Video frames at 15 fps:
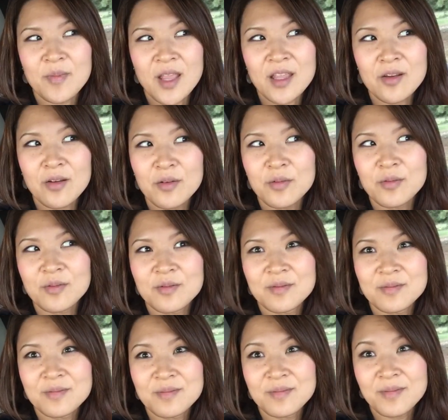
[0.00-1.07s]
you know,
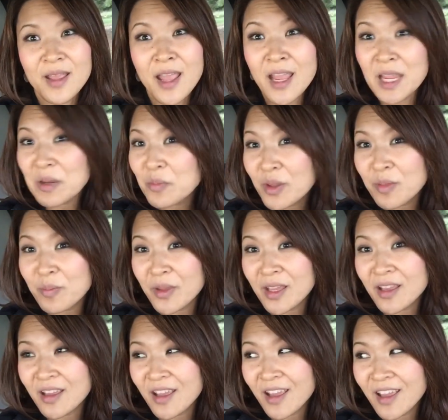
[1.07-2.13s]
hang in with
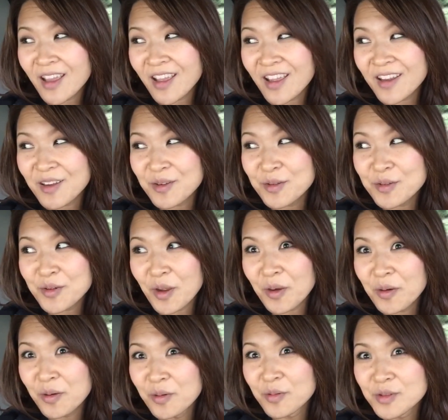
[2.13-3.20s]
me, and who
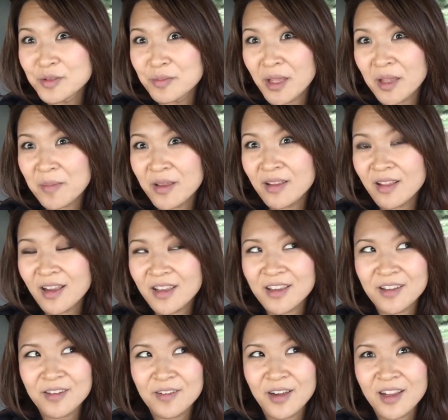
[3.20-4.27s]
knows, maybe,
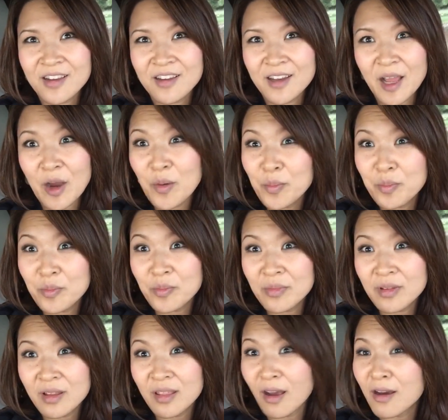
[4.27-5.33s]
like, you know, I could help
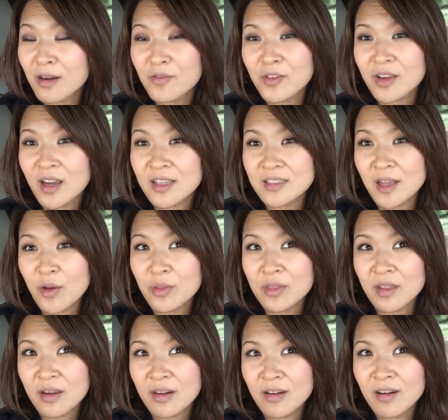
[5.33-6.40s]
a lot of you guys out
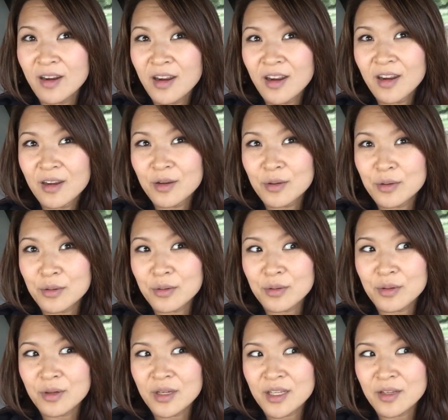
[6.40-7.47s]
there
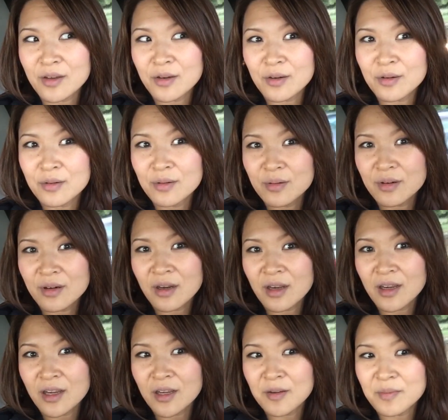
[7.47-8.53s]
who, you know,
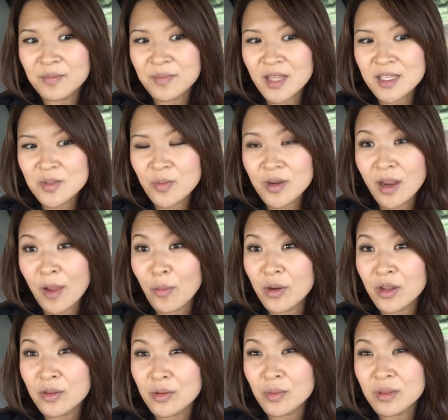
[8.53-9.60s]
that's what I
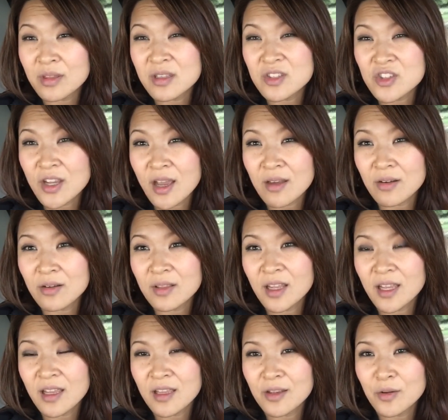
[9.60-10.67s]
want to do with this channel.
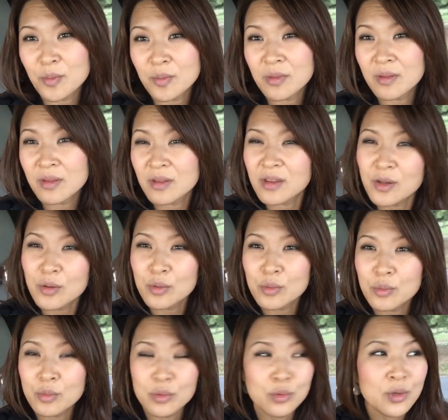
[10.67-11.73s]
Like, you know,
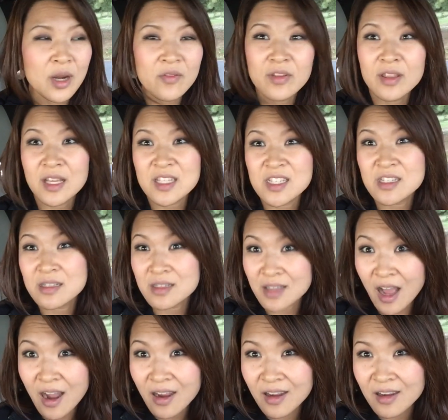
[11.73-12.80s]
whoever that's
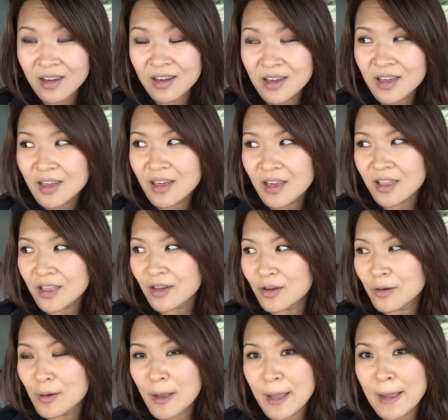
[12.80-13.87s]
stuck, you
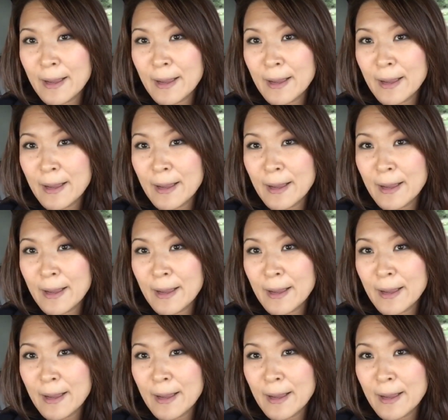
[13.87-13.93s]
know,